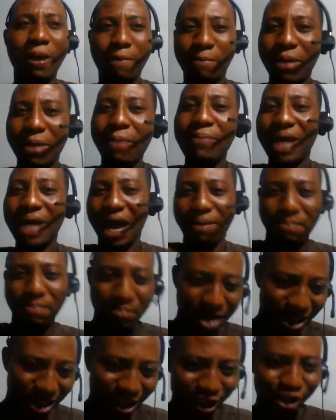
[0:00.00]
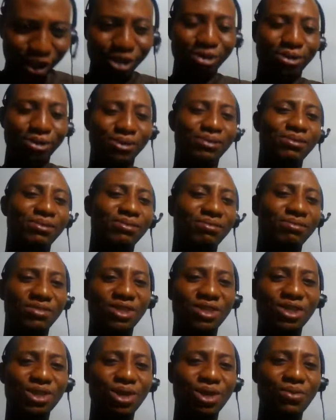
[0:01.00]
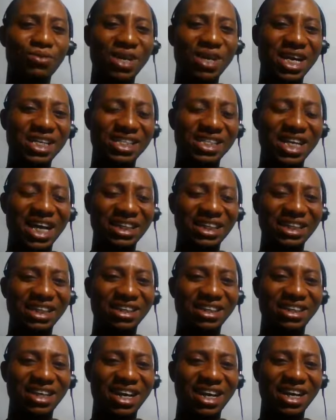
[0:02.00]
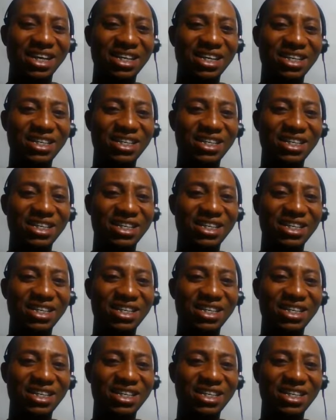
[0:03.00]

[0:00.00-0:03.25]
Maybe I met you somewhere in that area.